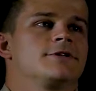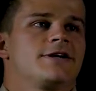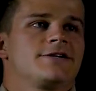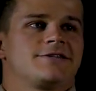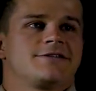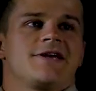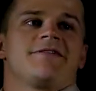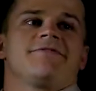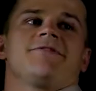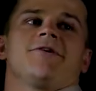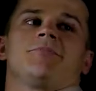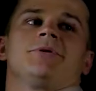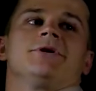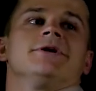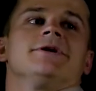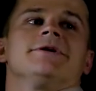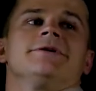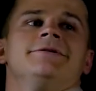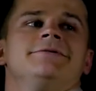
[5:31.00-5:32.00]
Was I safe up
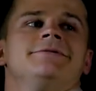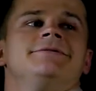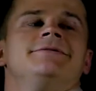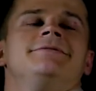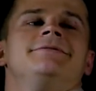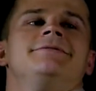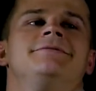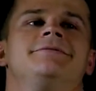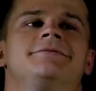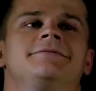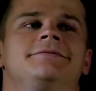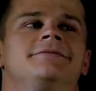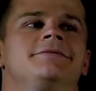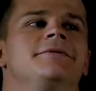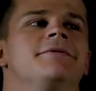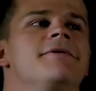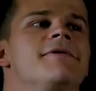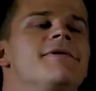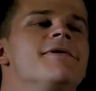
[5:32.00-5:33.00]
here?
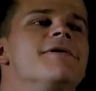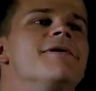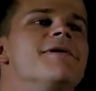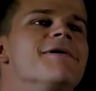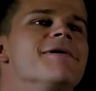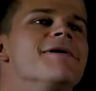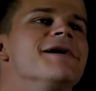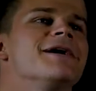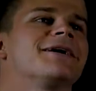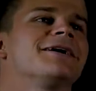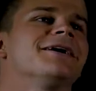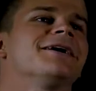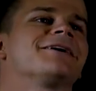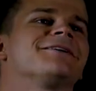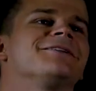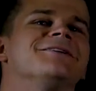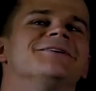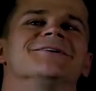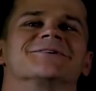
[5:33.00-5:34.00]
It
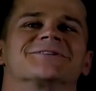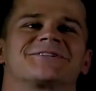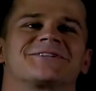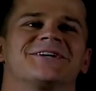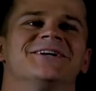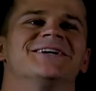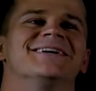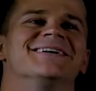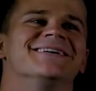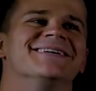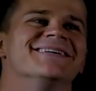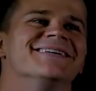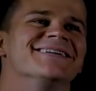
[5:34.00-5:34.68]
got close.